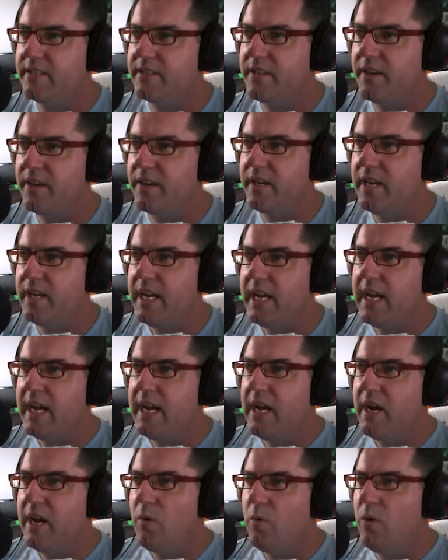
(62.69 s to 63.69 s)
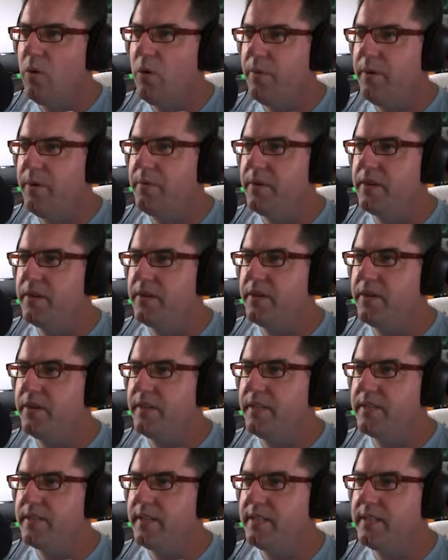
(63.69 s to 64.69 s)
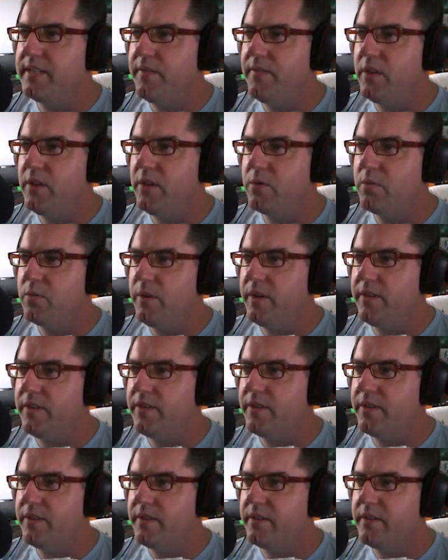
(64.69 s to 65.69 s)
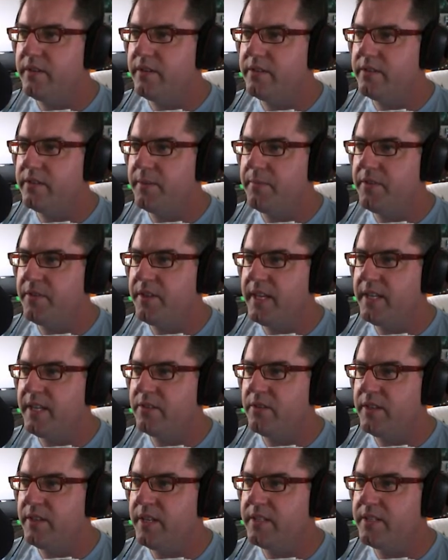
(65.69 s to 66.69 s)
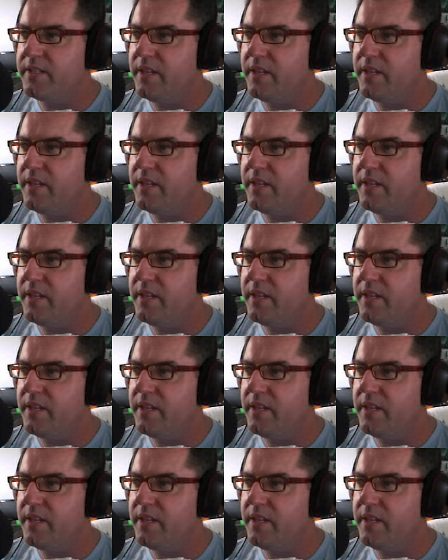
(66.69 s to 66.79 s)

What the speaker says: So what we want to do is let's have a look with some things on there.